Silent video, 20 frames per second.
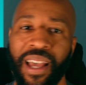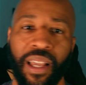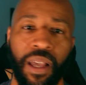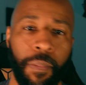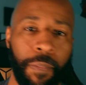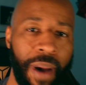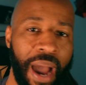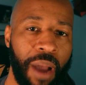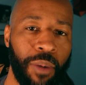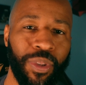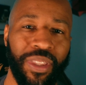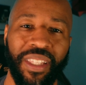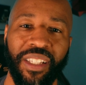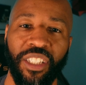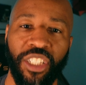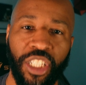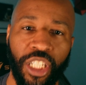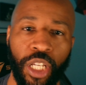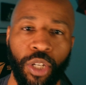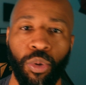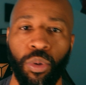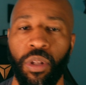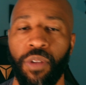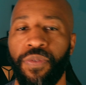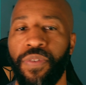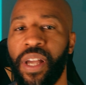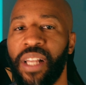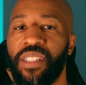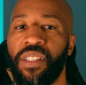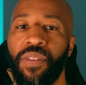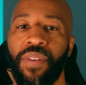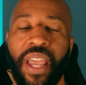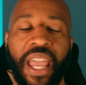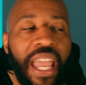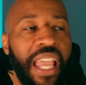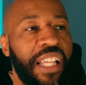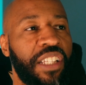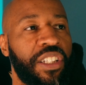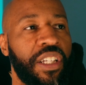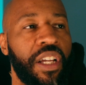combined with the general effects of
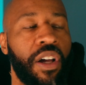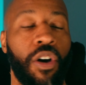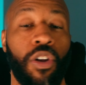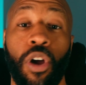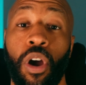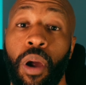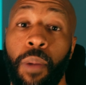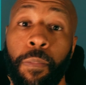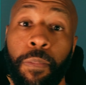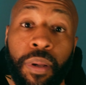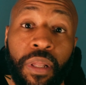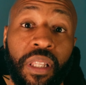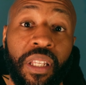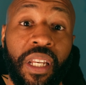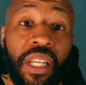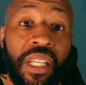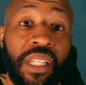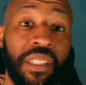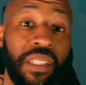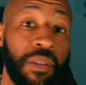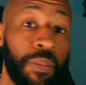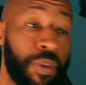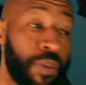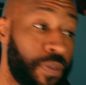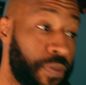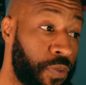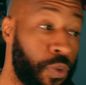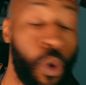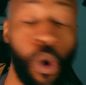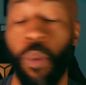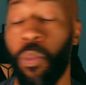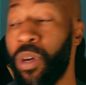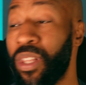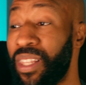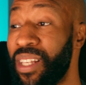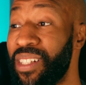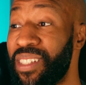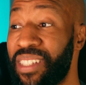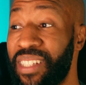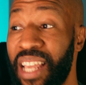aging on our ability to perform
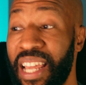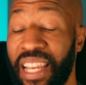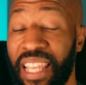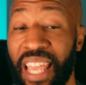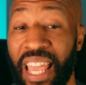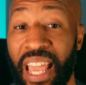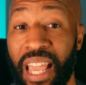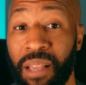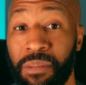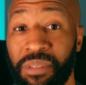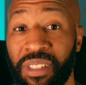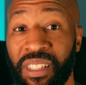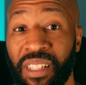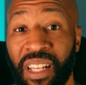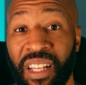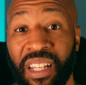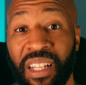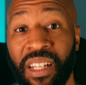within said games,